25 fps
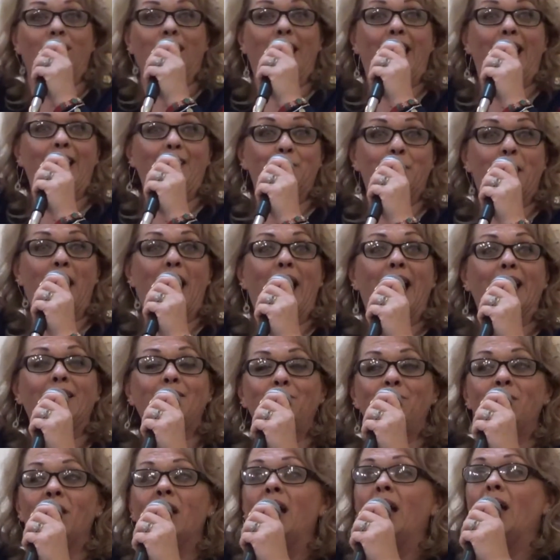
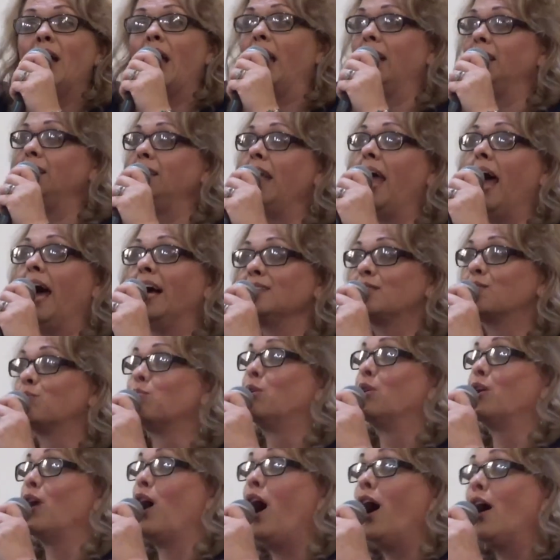Amen? And yes,
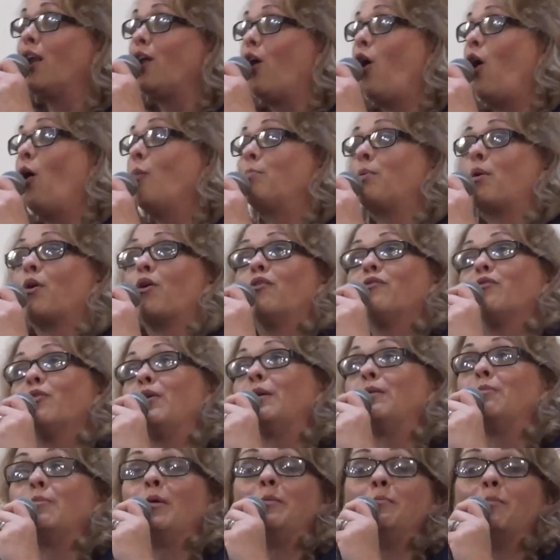we're not all
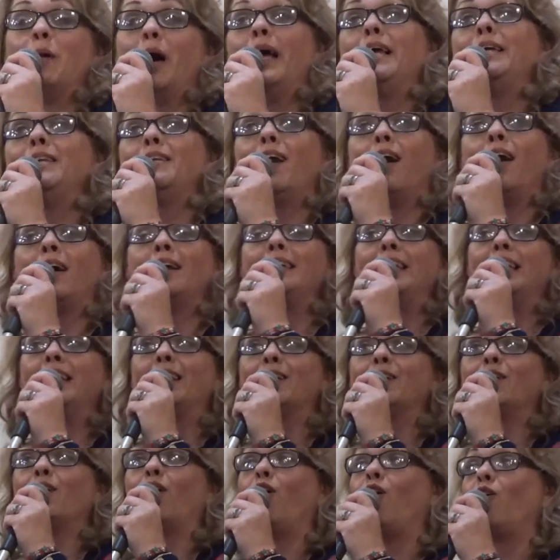perfect. We might not get
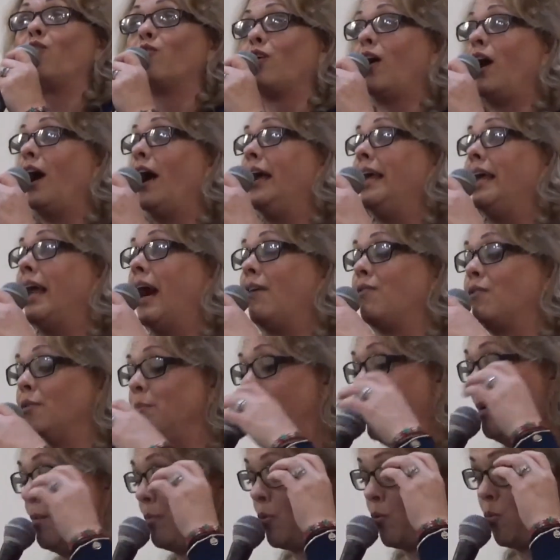it all right. I
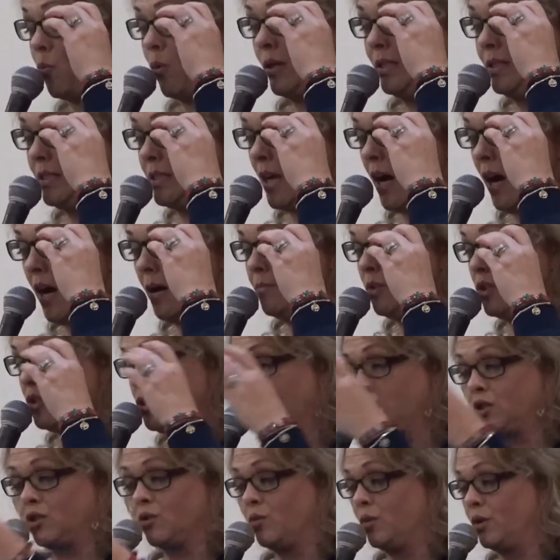remember one time
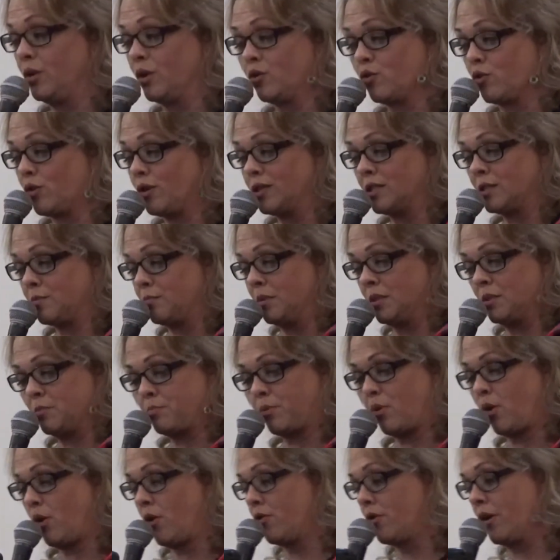just doing a Christmas
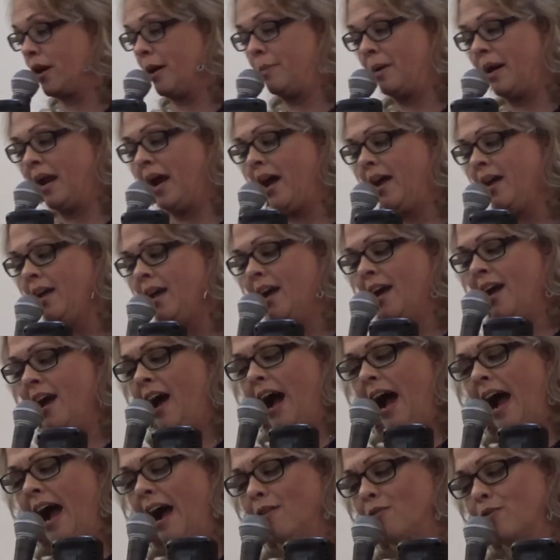program, and
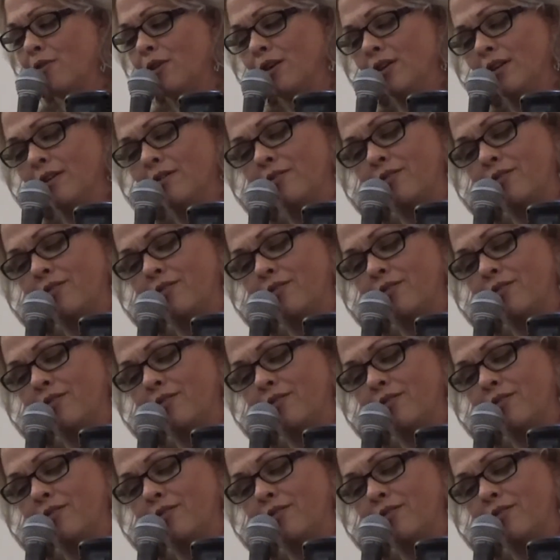I really